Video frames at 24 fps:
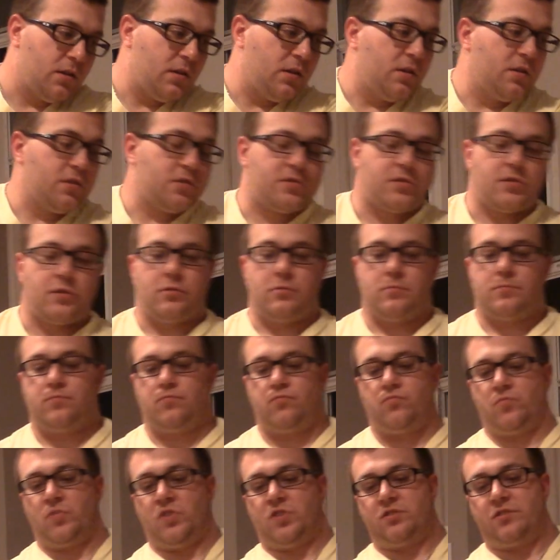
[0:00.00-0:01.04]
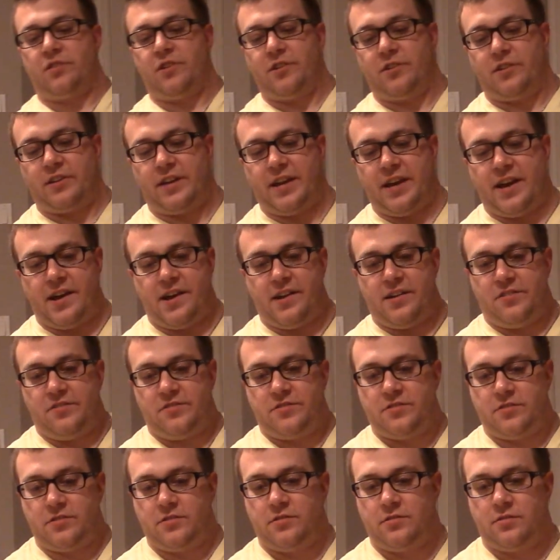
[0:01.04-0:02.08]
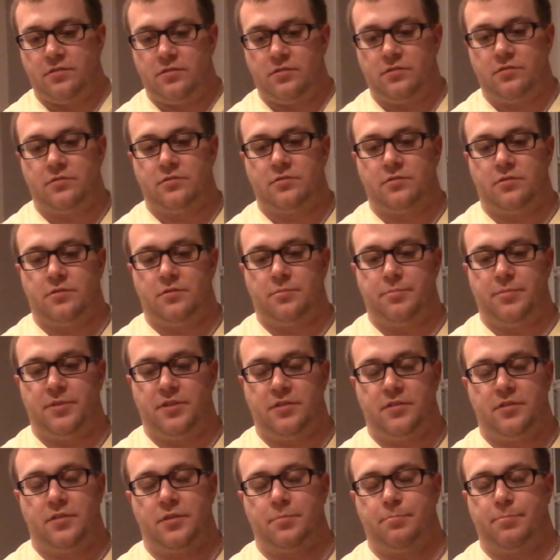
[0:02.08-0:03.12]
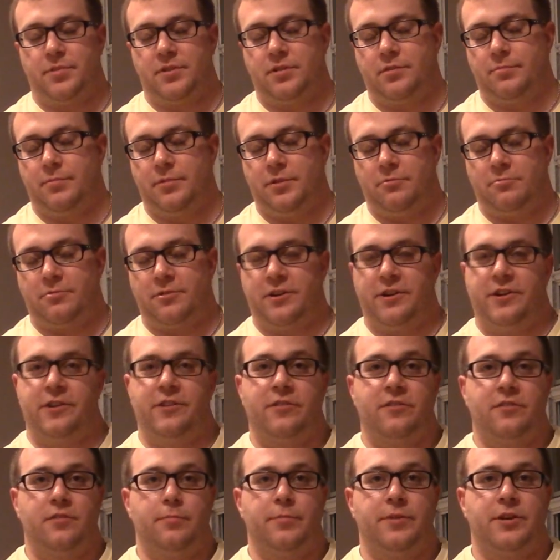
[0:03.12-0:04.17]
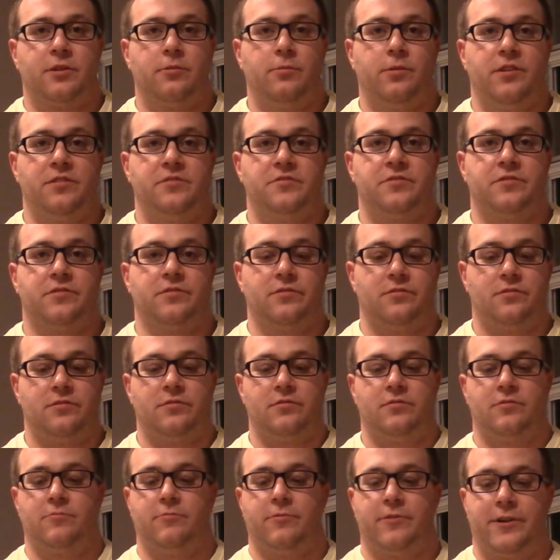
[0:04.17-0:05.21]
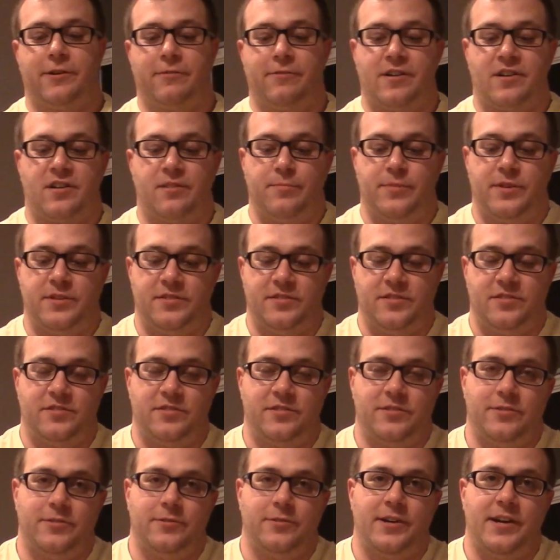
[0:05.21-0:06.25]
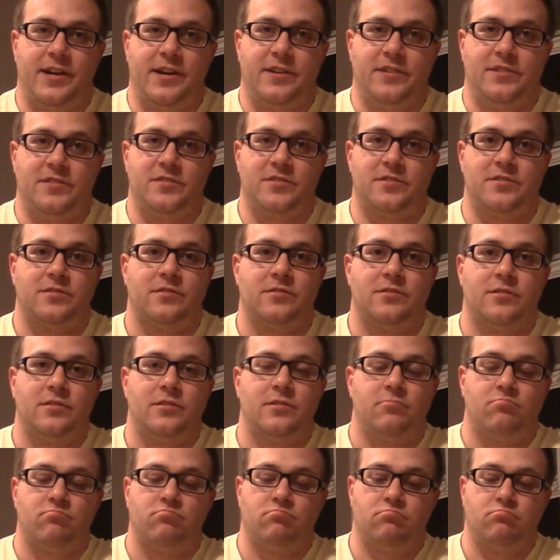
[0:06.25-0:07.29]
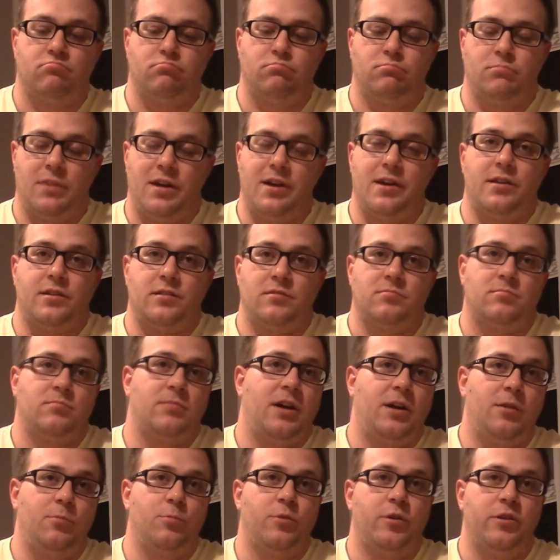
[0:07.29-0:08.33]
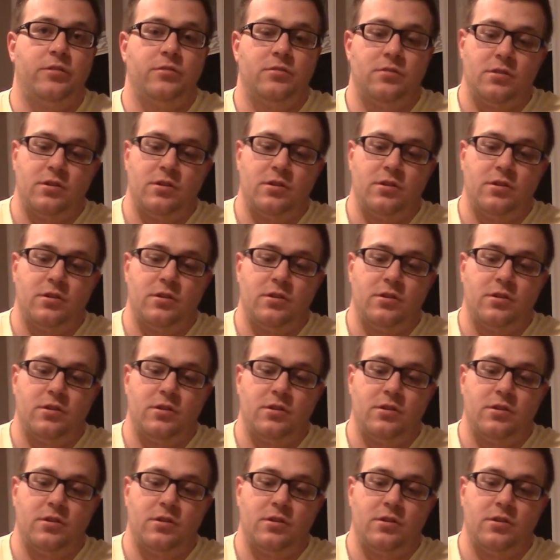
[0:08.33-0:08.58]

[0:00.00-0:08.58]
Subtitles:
So, starting to cash. But we're here to the big question. Would I recommend this to you guys? Yeah, I would.